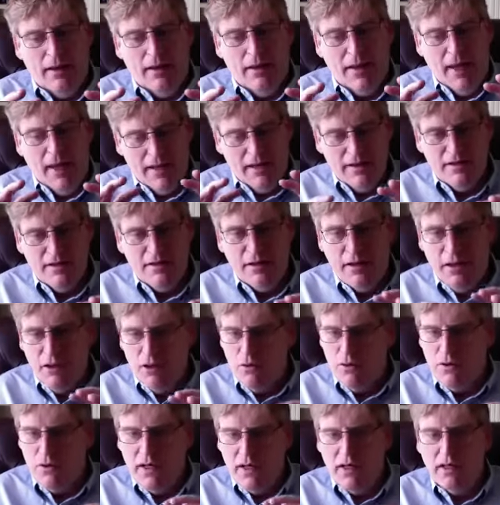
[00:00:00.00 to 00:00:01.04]
that is a
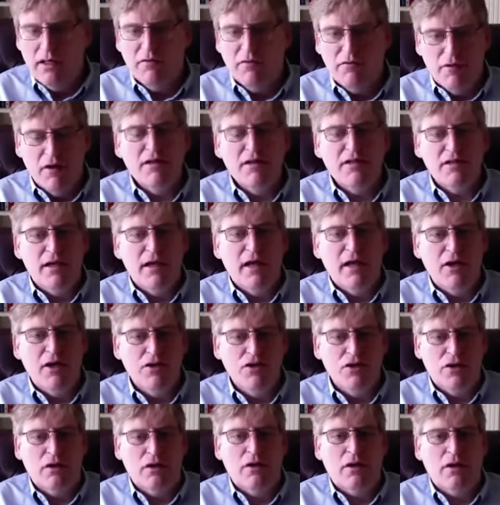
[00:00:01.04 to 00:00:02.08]
unique
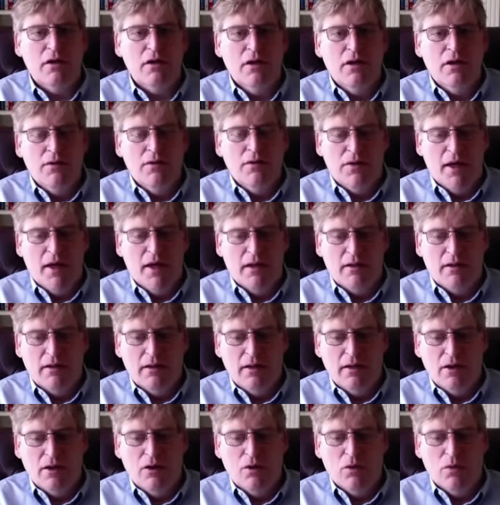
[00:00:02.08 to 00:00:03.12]
differentiation that
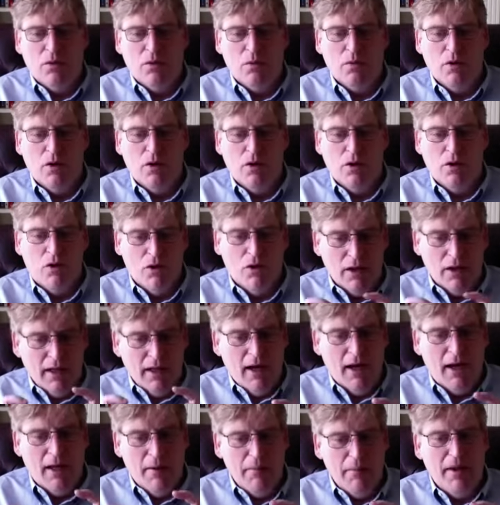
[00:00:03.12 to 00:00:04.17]
only
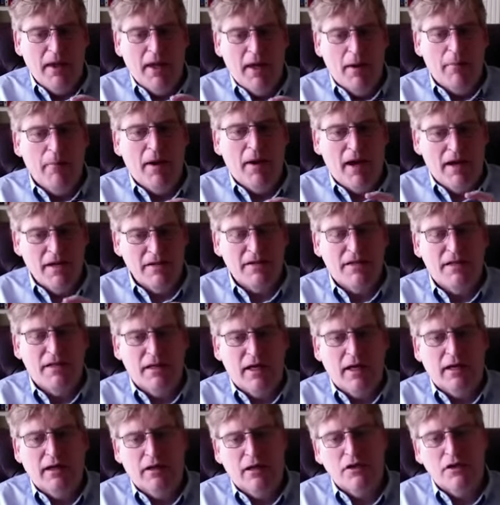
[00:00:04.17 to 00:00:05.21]
IBM has the
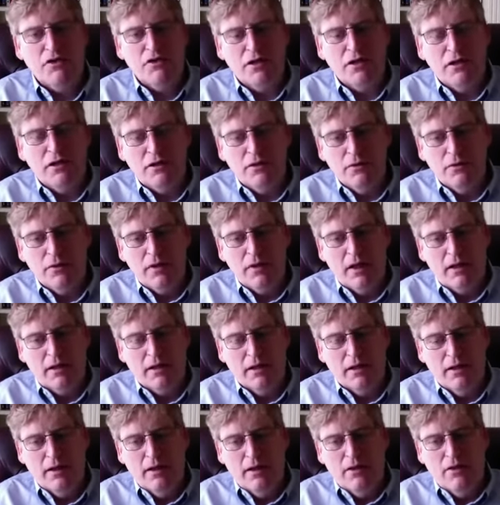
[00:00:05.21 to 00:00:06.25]
technology to do that.
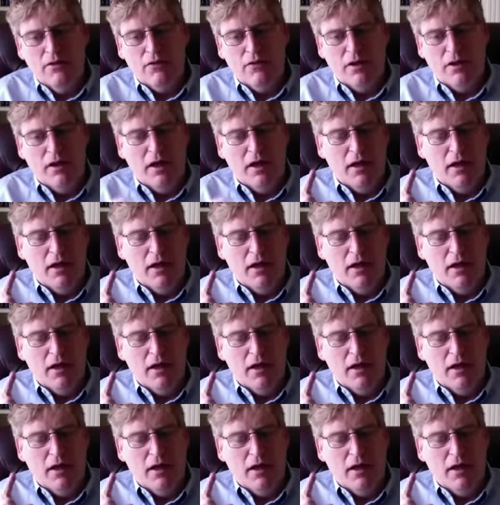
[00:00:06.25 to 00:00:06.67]
So